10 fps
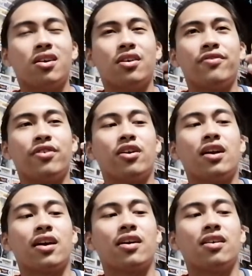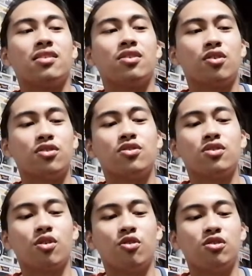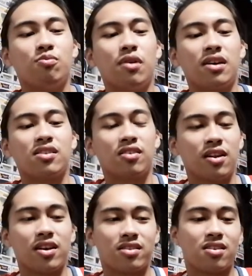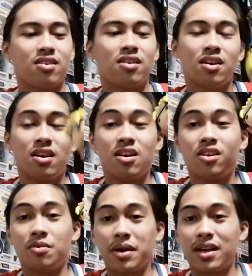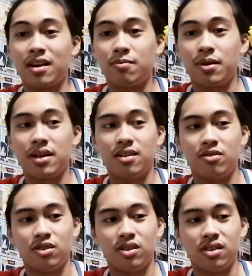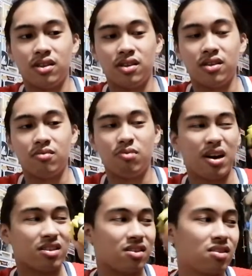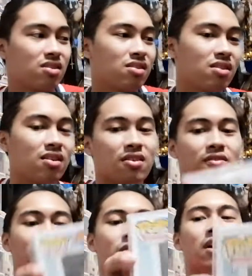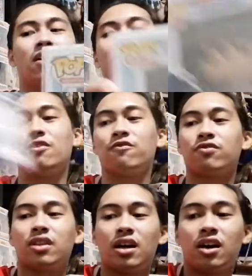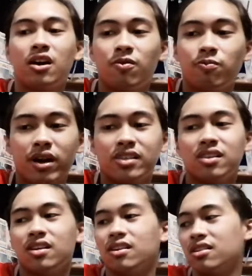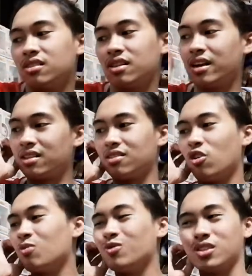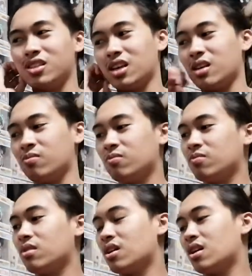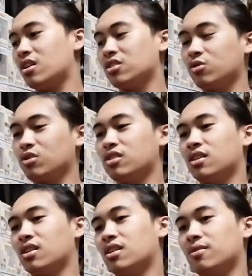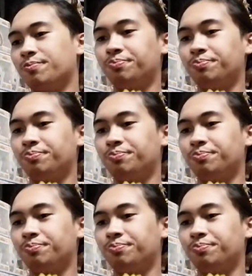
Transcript: if you're like an conscious OG box collector, you might gonna buy the OG boxes. Like if their pricing is like almost the same, choose the